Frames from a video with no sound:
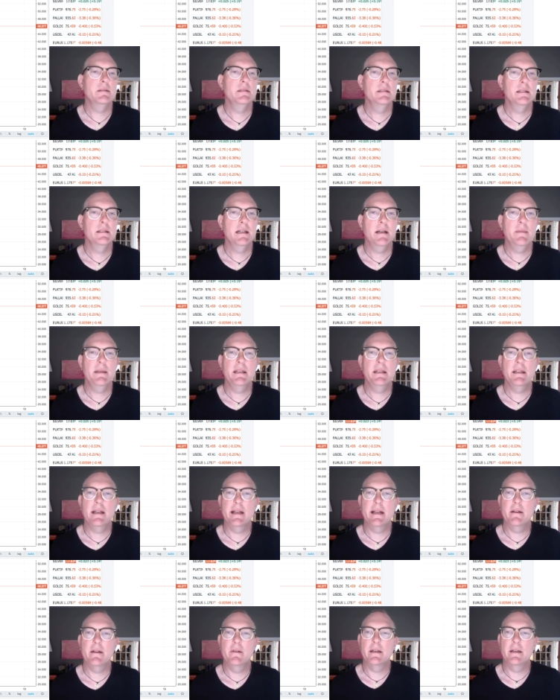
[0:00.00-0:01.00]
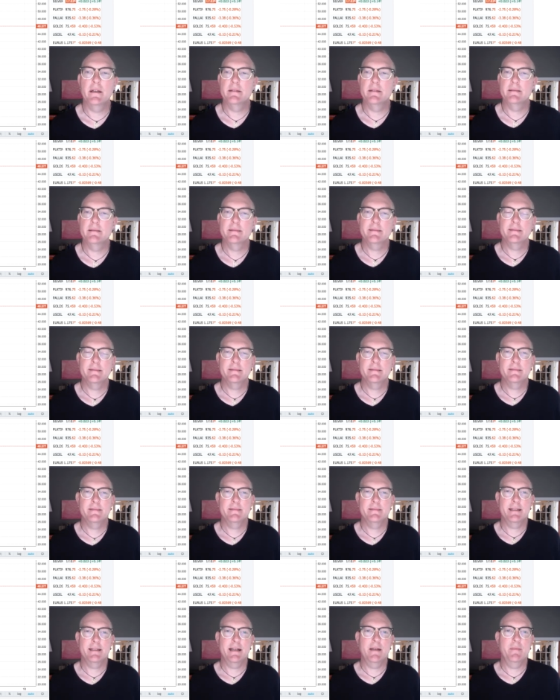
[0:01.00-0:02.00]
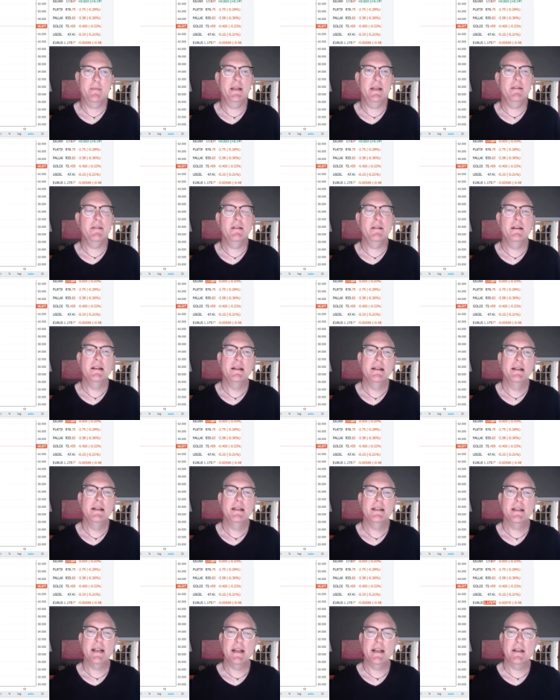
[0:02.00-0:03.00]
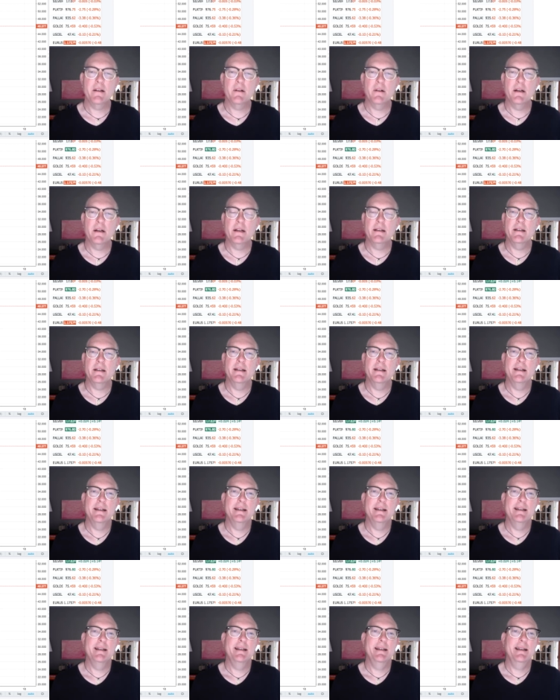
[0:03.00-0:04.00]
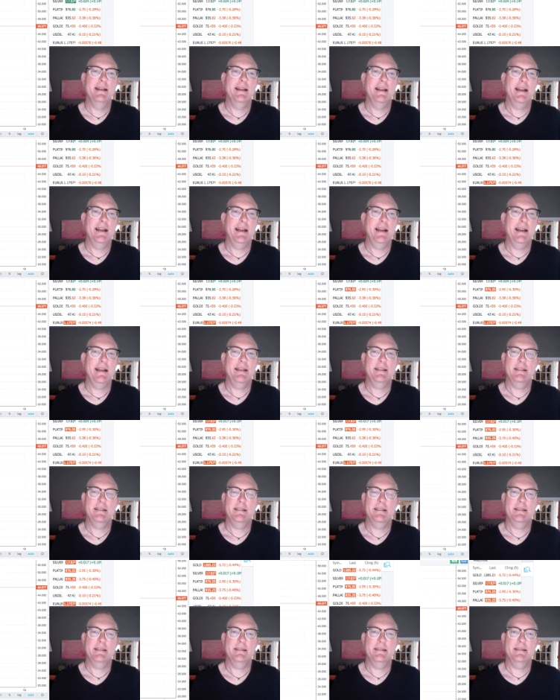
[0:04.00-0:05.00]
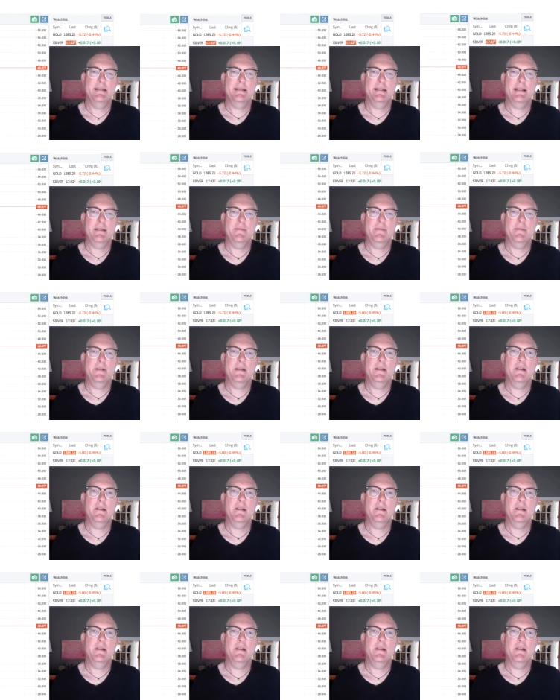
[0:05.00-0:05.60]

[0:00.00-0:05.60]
I'm in Litecoin. I'm in Litecoin, and I'm feeling